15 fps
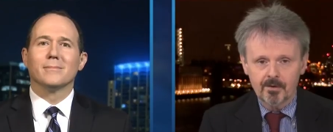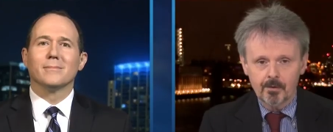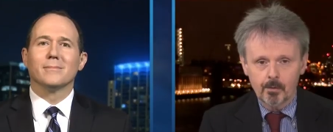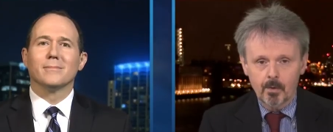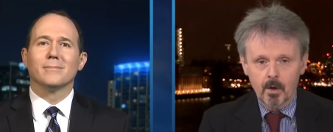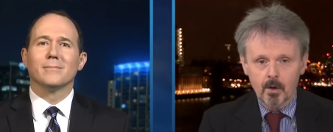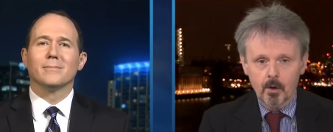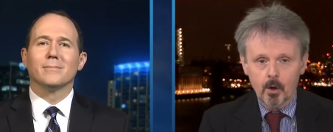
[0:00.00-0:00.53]
Speaker 1: who are
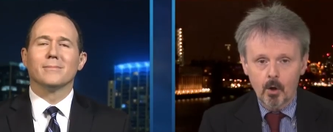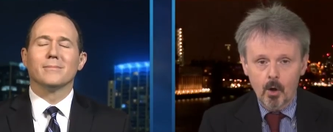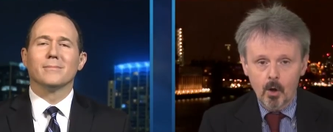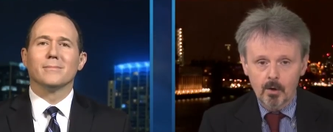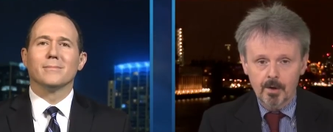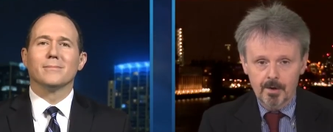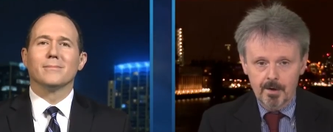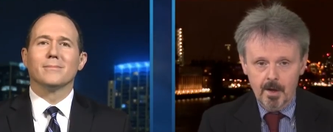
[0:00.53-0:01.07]

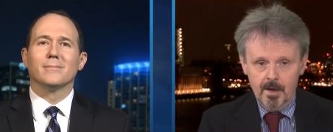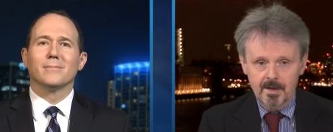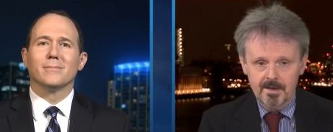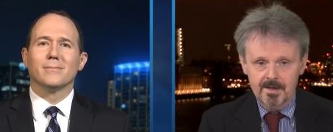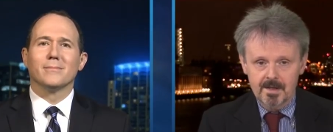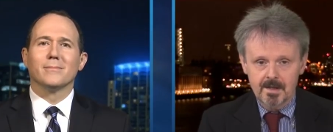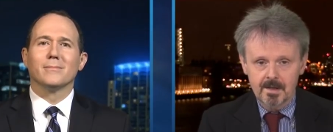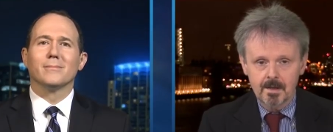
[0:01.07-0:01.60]

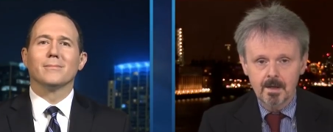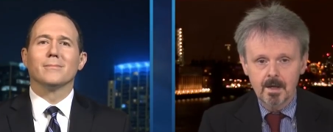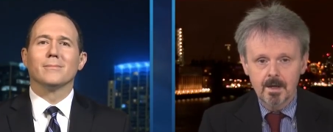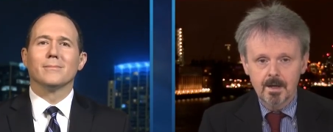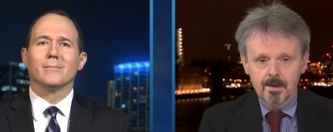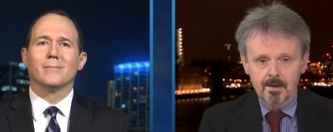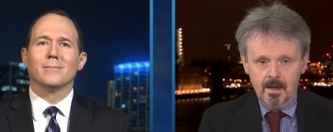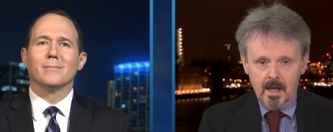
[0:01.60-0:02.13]
colonizing
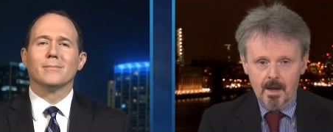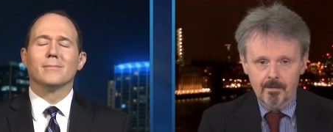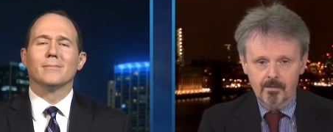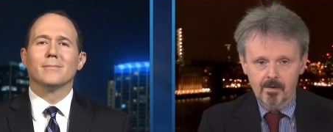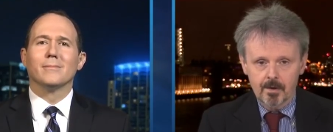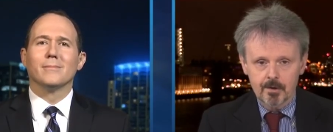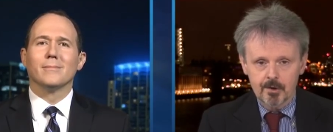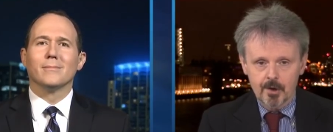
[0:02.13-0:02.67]
the
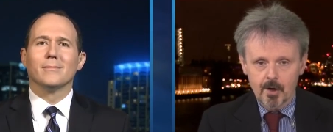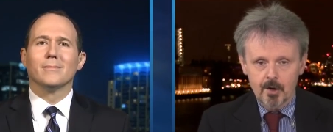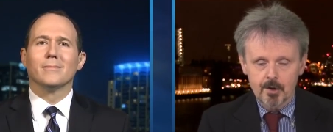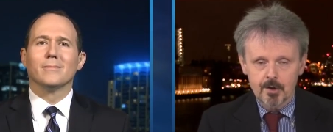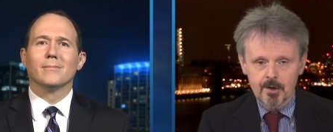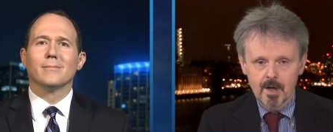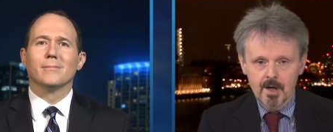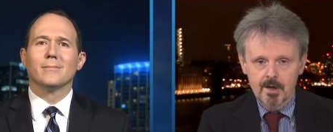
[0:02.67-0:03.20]
Catholic
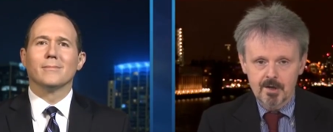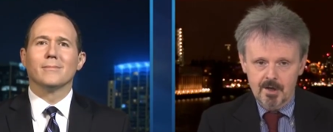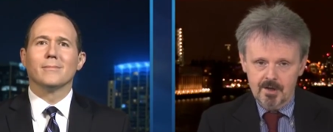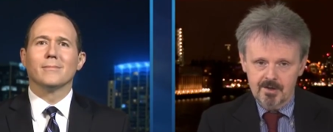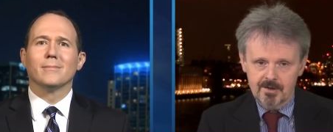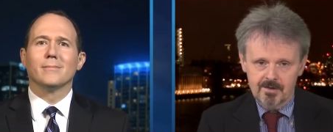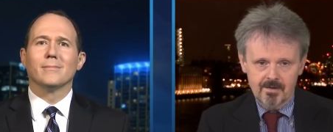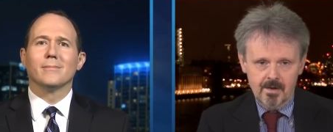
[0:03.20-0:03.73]
Church, just
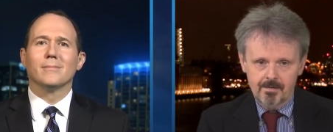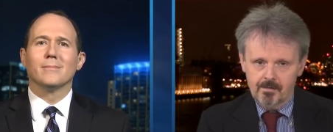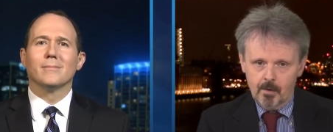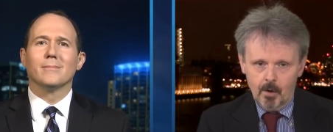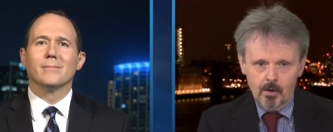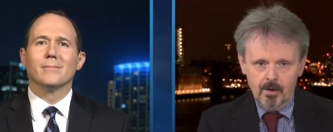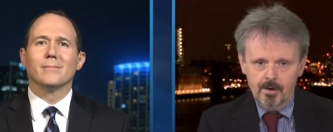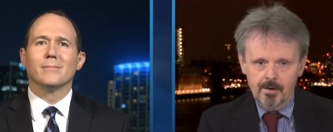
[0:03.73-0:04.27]
as they've
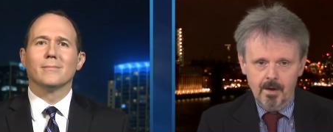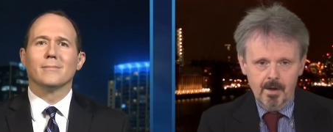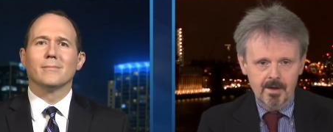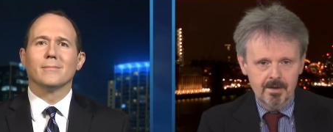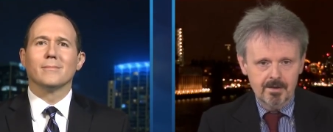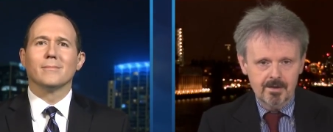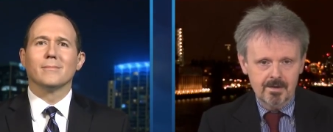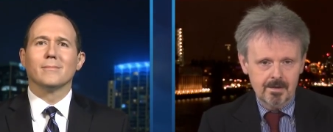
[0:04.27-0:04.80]

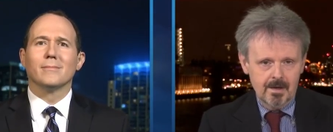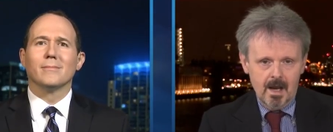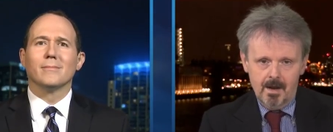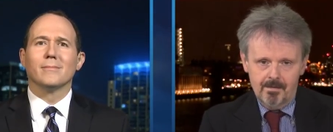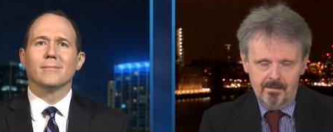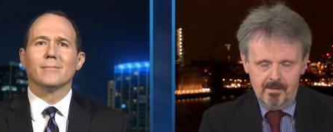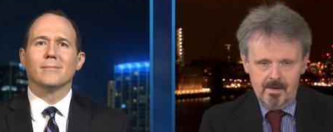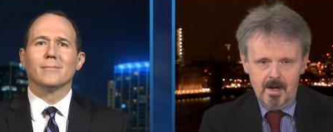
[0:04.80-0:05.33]
colonized
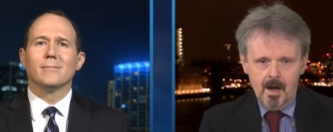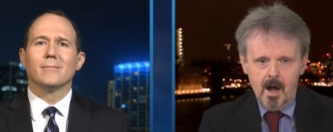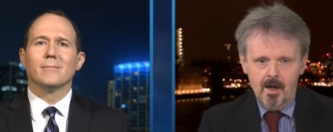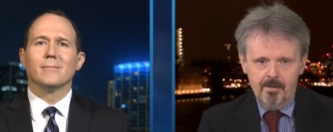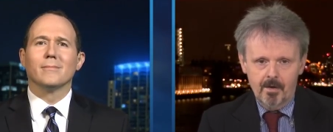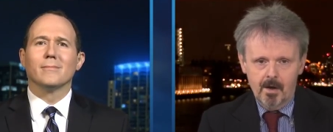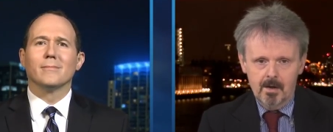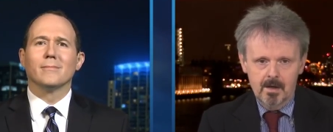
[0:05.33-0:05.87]
every
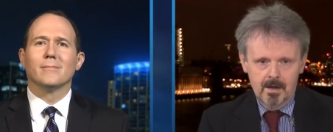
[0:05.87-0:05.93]
other